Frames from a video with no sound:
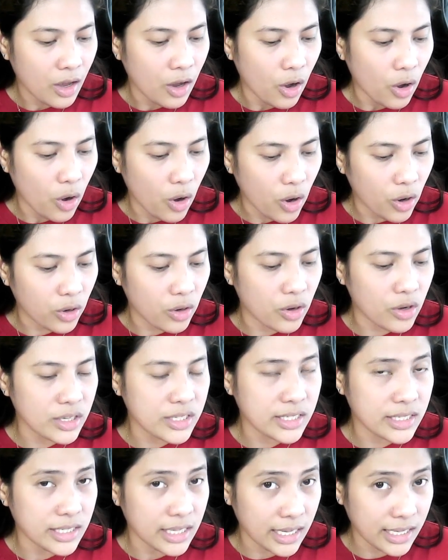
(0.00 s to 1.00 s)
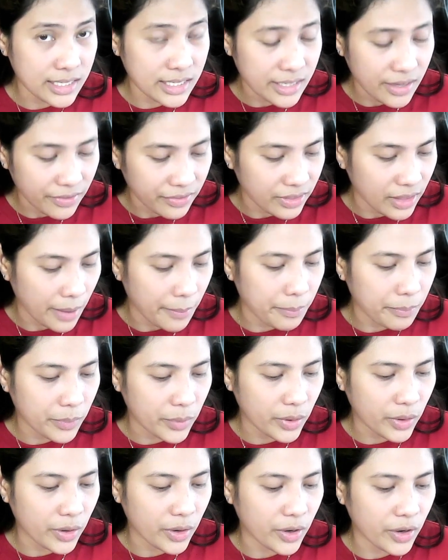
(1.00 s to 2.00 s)
August and
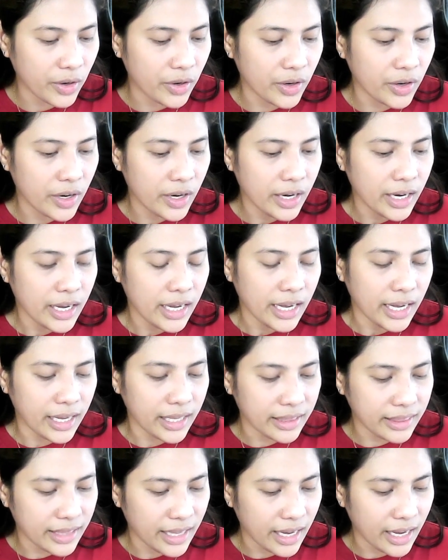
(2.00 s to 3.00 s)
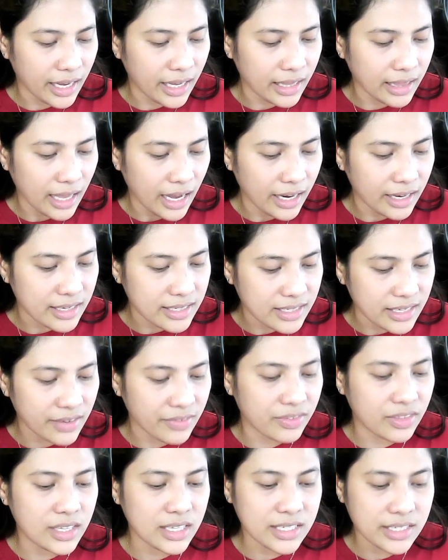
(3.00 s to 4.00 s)
September, and then I
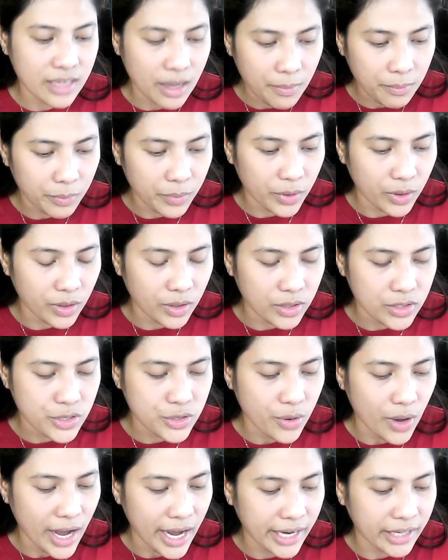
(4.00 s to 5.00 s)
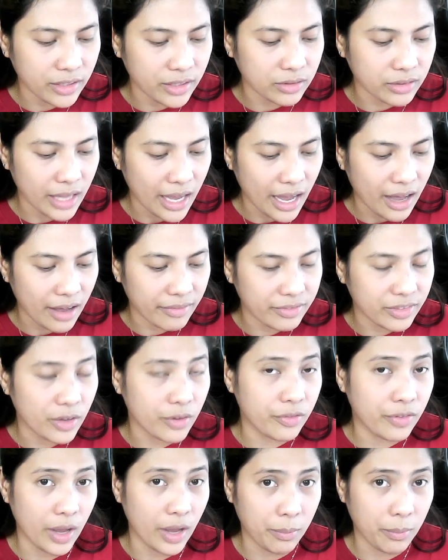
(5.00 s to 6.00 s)
received December, so I don't have
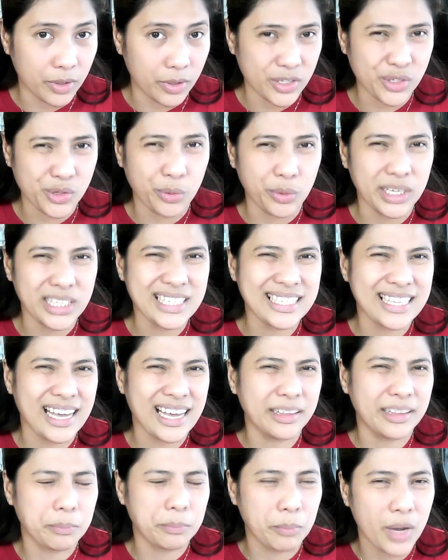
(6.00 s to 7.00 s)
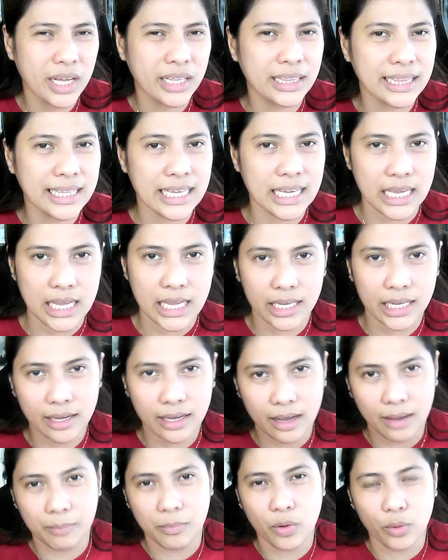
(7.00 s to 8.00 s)
November. So it's not monthly
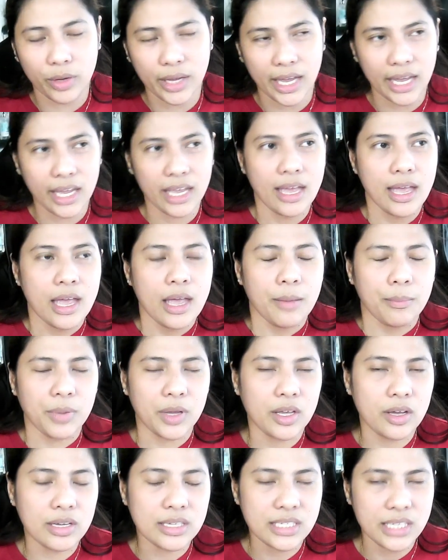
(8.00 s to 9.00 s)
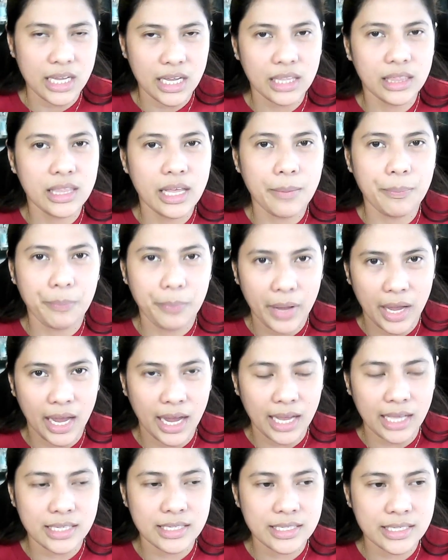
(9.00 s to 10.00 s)
income, okay? Because it
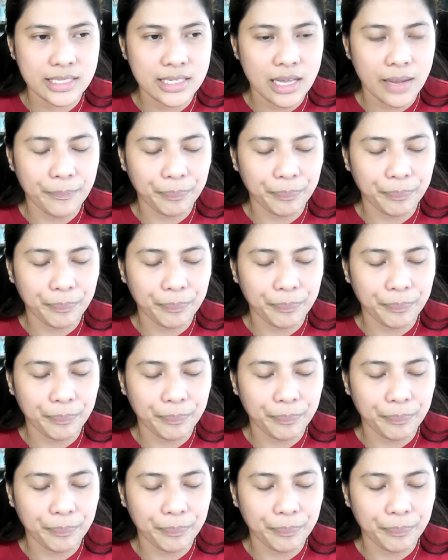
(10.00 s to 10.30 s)
depends